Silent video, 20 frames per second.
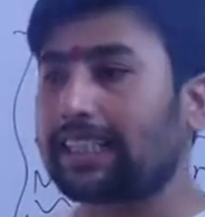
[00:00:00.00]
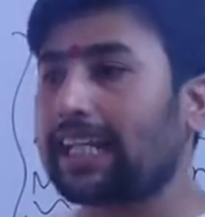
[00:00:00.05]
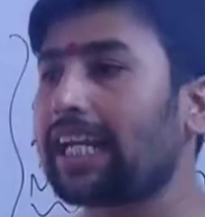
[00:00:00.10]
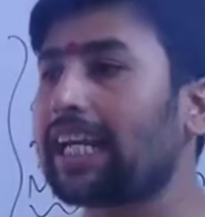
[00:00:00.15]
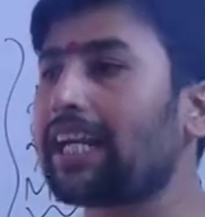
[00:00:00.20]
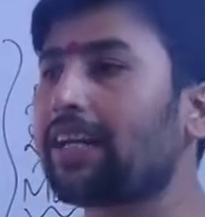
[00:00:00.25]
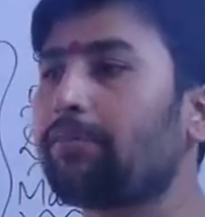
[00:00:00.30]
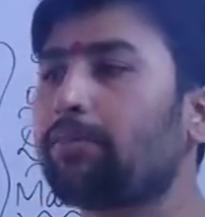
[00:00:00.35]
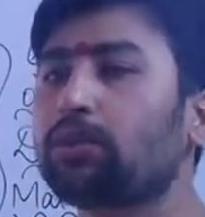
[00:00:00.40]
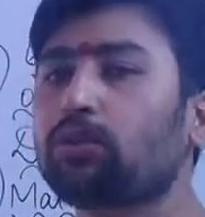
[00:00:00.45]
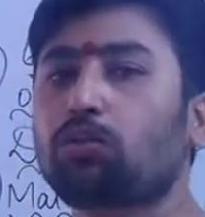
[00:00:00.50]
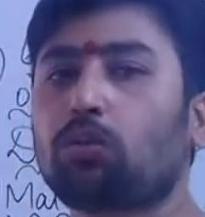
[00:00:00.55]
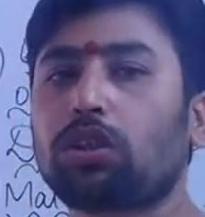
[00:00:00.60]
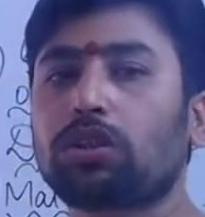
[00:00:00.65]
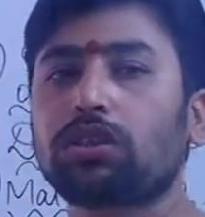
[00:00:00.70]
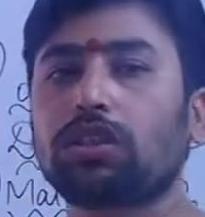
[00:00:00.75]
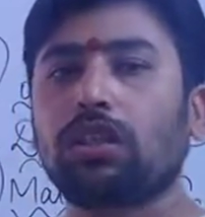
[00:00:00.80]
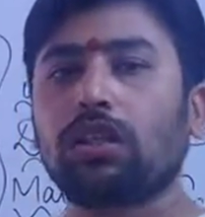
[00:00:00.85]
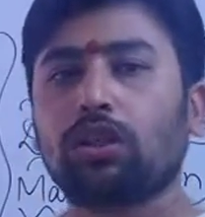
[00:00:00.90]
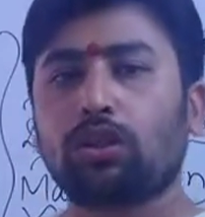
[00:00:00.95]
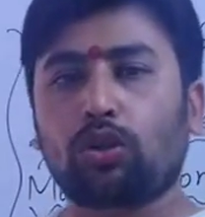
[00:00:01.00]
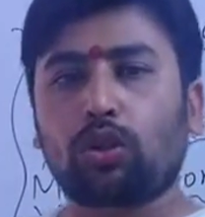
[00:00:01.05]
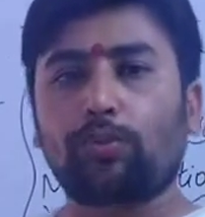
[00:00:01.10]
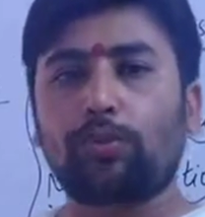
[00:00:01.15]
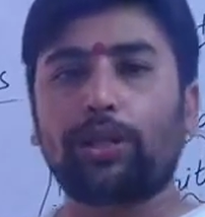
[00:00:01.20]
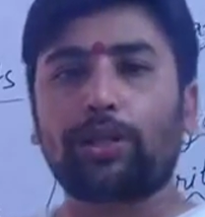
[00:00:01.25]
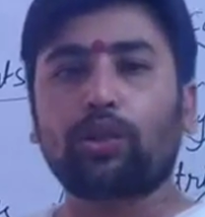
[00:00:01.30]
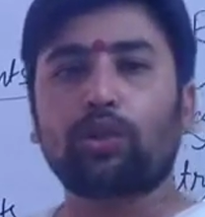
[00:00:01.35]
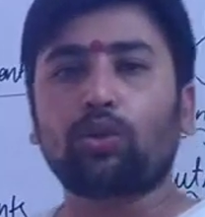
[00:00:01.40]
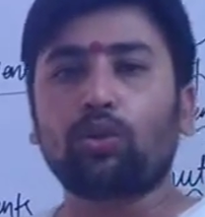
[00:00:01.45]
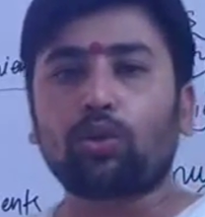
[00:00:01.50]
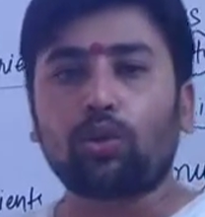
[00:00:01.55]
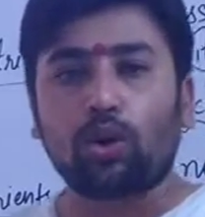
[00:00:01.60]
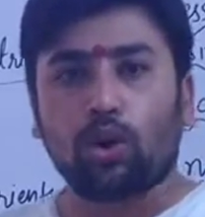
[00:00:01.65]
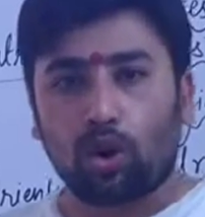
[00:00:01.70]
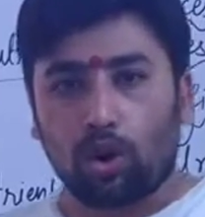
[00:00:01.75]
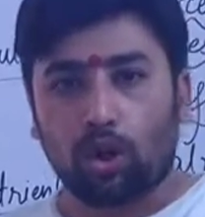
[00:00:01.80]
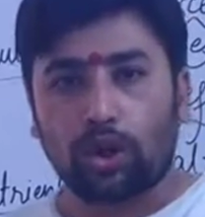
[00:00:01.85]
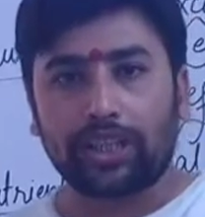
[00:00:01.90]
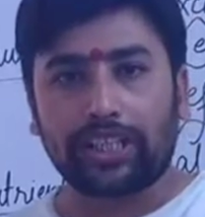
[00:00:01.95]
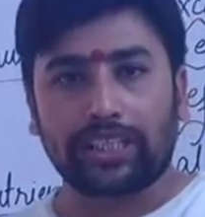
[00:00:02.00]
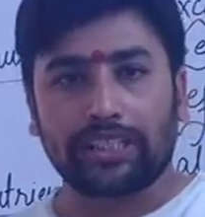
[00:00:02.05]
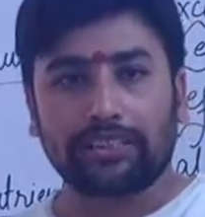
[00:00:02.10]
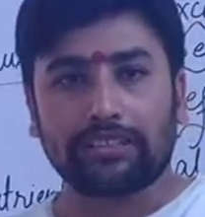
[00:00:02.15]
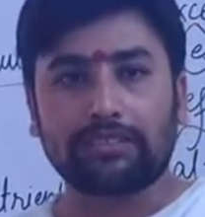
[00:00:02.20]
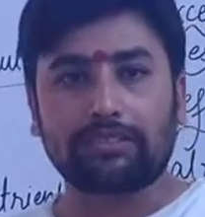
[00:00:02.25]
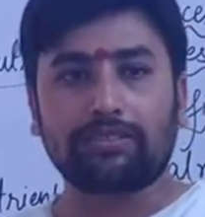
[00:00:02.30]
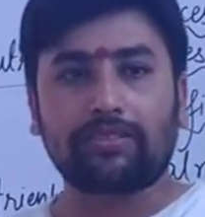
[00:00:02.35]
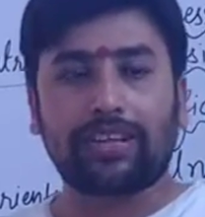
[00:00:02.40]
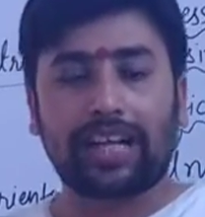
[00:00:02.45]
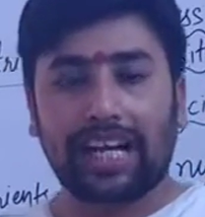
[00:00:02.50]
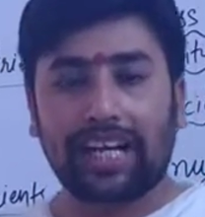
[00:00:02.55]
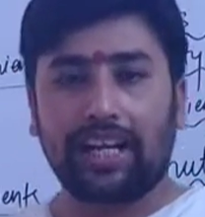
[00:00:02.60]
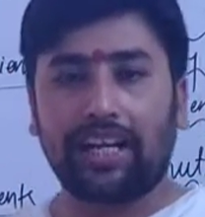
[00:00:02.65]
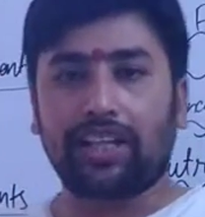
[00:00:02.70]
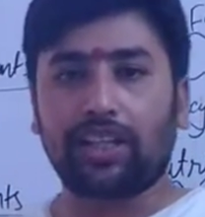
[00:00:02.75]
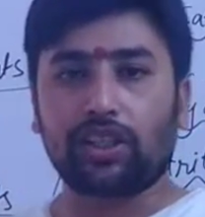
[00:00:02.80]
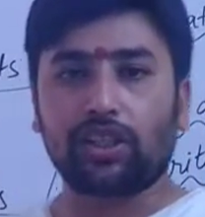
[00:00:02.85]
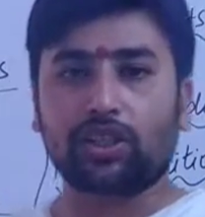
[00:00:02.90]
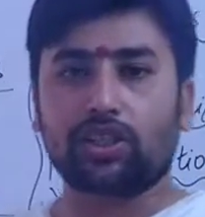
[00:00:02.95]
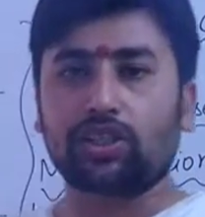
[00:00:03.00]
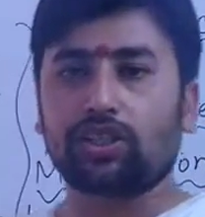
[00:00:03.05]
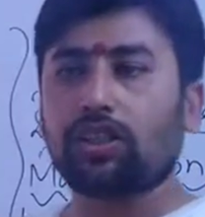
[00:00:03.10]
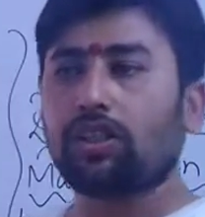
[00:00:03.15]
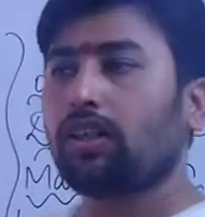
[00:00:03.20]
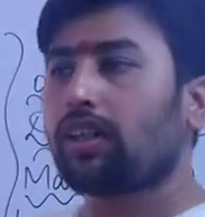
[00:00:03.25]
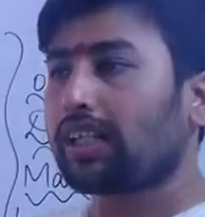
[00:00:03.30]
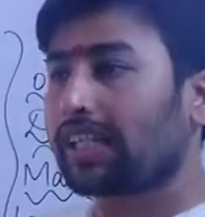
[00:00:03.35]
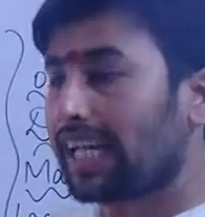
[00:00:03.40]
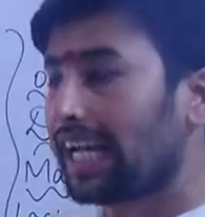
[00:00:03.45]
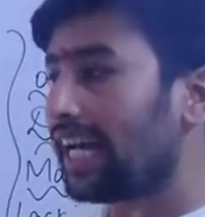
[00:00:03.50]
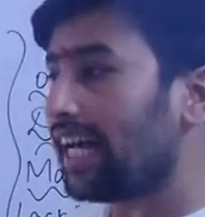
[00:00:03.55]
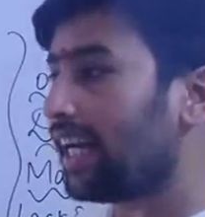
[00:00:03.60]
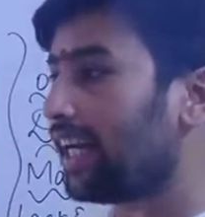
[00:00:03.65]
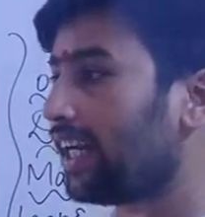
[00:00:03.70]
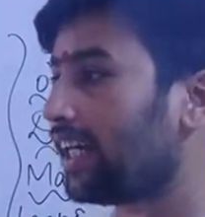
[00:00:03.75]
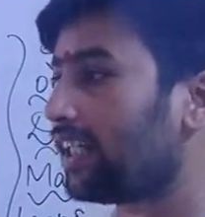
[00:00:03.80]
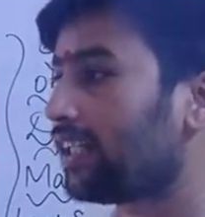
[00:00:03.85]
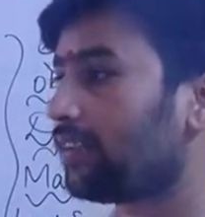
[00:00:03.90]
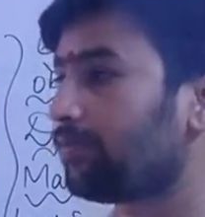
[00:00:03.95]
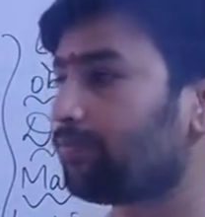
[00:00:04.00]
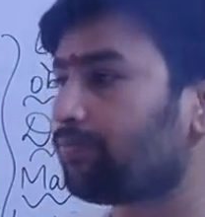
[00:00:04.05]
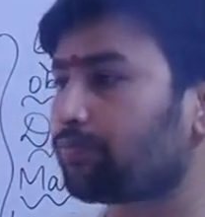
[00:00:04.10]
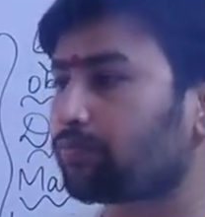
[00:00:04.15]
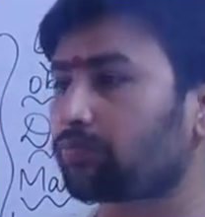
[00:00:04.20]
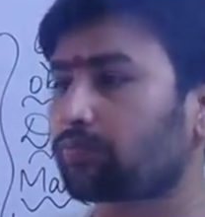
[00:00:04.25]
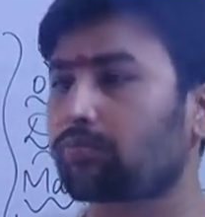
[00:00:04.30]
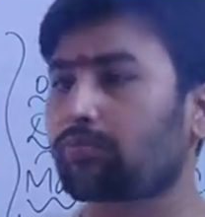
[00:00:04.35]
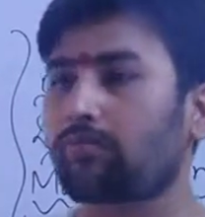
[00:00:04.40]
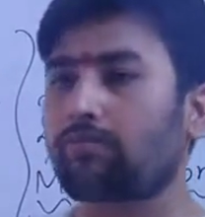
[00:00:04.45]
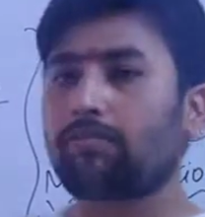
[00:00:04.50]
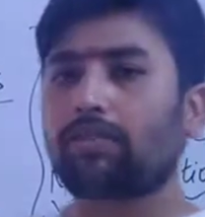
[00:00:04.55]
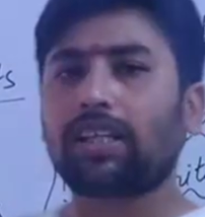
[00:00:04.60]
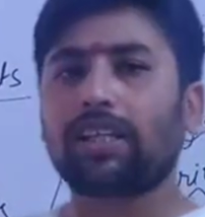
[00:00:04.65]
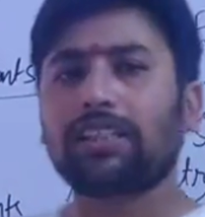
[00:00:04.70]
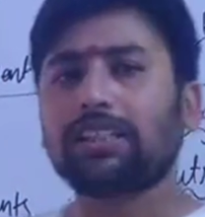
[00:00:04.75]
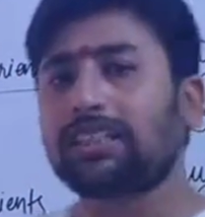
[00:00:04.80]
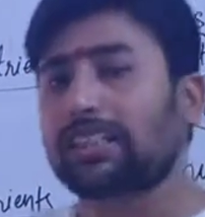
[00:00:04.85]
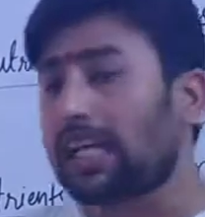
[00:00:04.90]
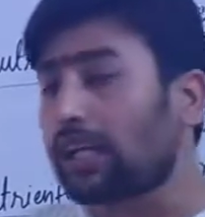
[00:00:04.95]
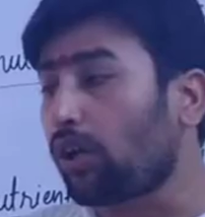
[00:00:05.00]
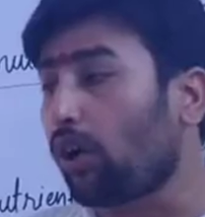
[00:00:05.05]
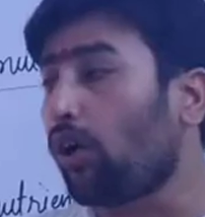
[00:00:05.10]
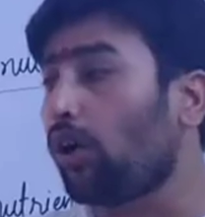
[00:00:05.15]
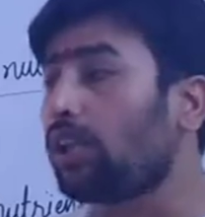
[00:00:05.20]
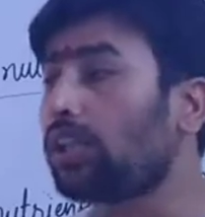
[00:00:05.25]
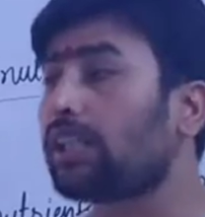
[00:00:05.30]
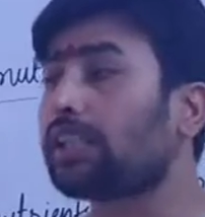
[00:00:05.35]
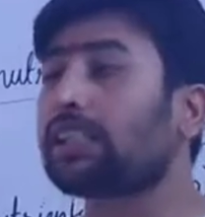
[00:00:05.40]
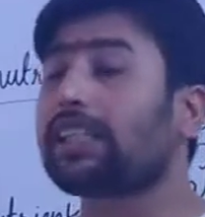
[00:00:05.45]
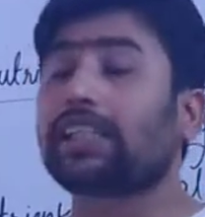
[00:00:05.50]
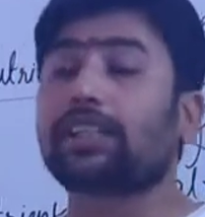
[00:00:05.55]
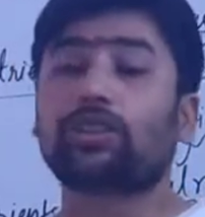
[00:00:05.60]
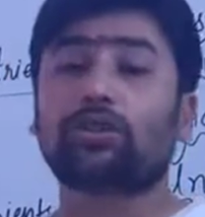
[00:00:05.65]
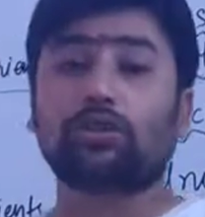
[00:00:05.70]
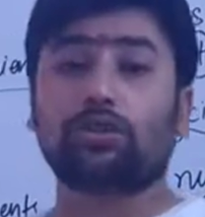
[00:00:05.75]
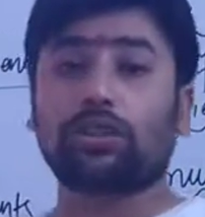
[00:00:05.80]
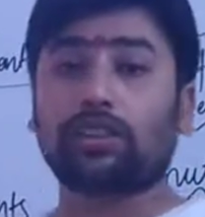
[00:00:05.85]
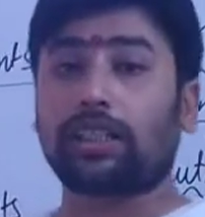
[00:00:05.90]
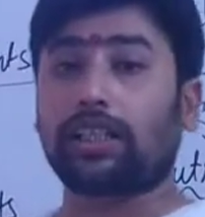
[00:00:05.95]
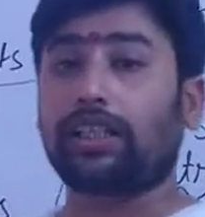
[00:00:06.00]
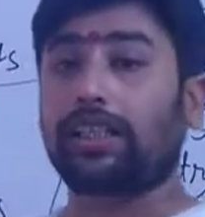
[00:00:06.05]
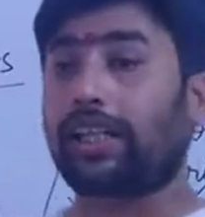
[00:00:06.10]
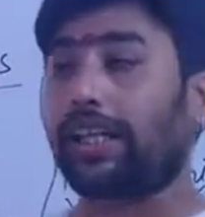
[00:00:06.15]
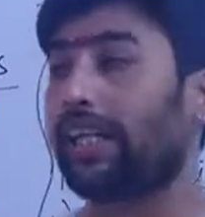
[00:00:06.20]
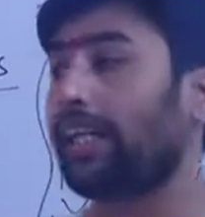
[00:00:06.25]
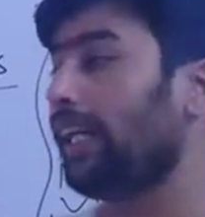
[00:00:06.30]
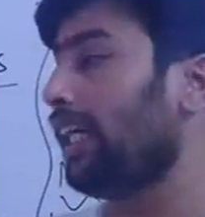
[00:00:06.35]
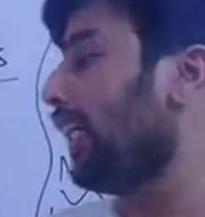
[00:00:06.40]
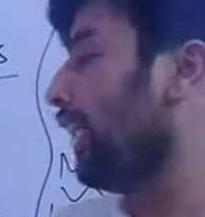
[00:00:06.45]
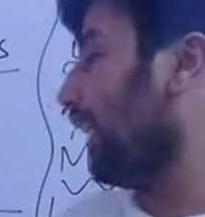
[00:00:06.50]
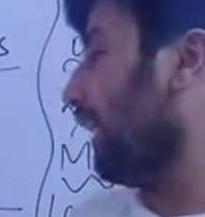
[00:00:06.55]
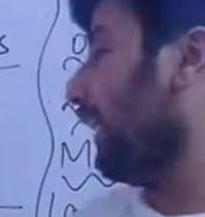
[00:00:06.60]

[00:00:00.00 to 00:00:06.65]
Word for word: salad means what tomato onion radish carrot that all the things should contain